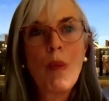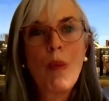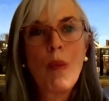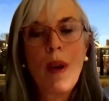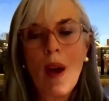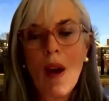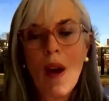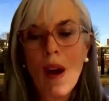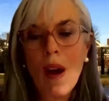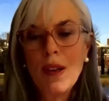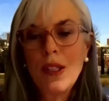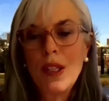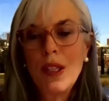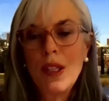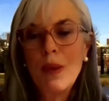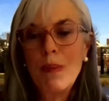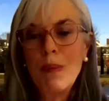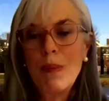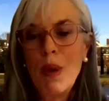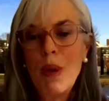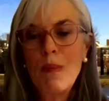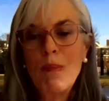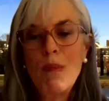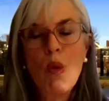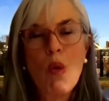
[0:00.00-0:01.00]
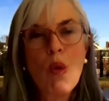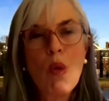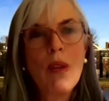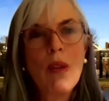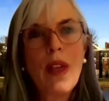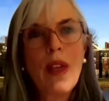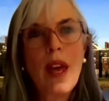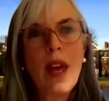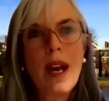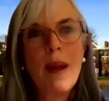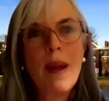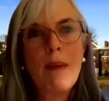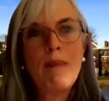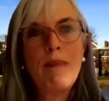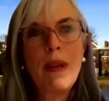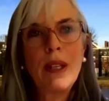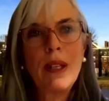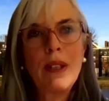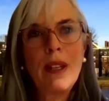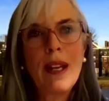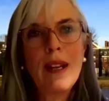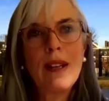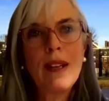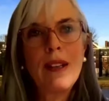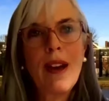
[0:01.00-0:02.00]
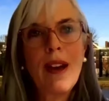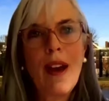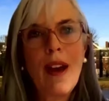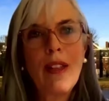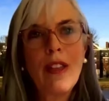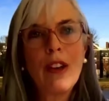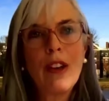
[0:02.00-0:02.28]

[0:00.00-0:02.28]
We also put more than $1 billion